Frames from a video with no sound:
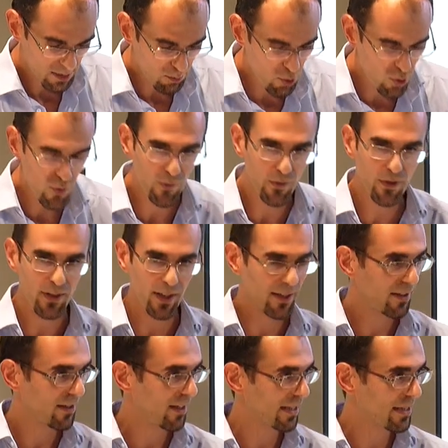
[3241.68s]
moved
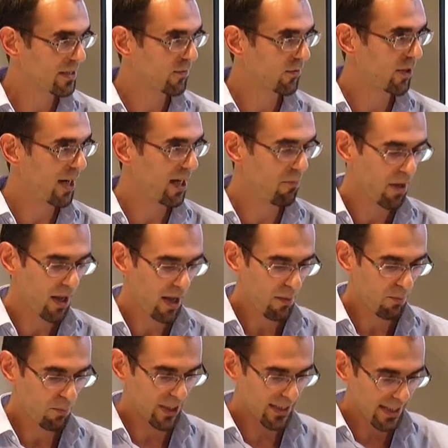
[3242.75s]
in the next frame,
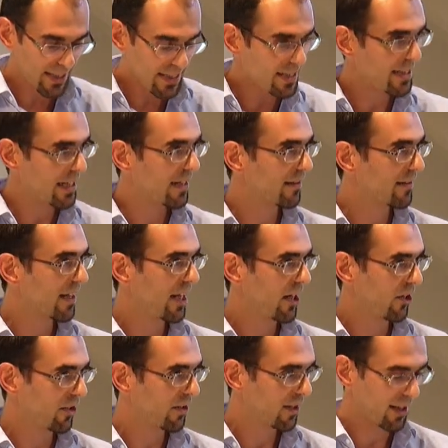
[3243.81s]
but it's still
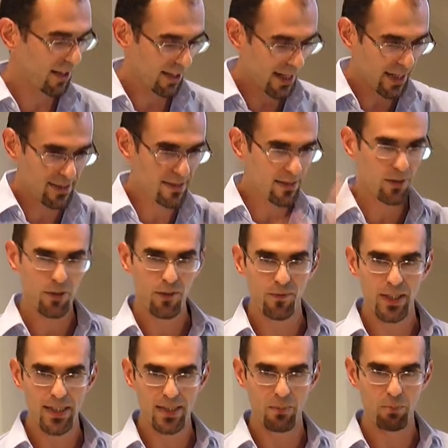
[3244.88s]
there, and it hasn't sort of
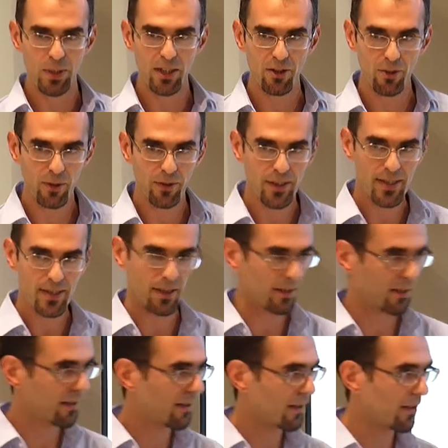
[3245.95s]
disappeared all of a
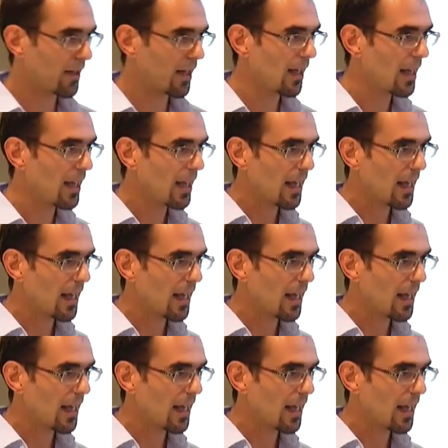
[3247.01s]
sudden, okay?